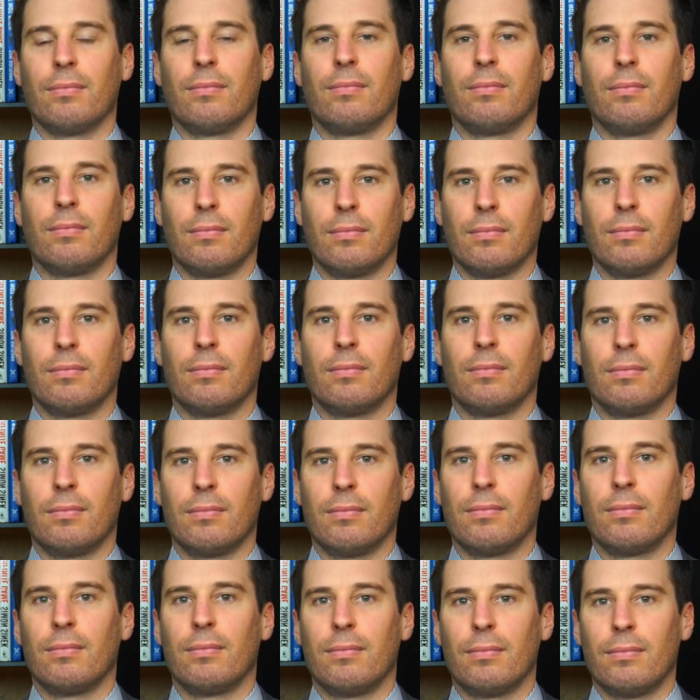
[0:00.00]

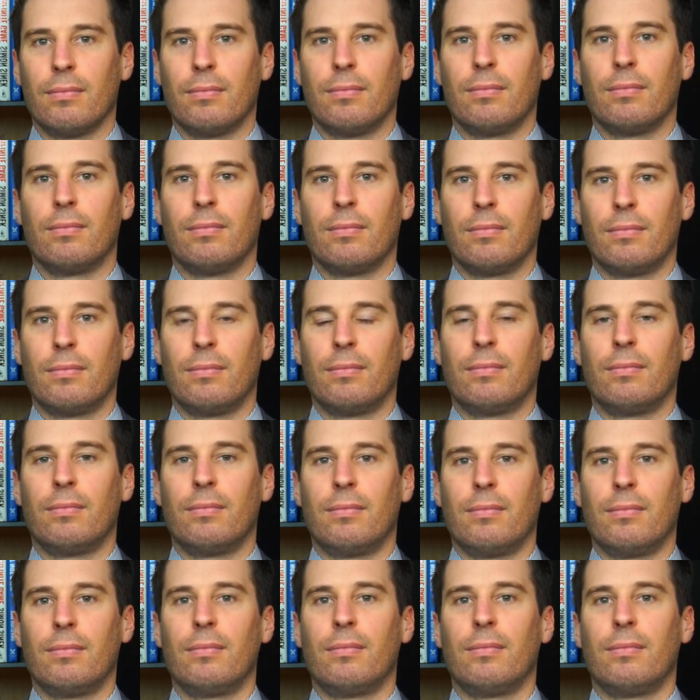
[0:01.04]
The person shown says nothing.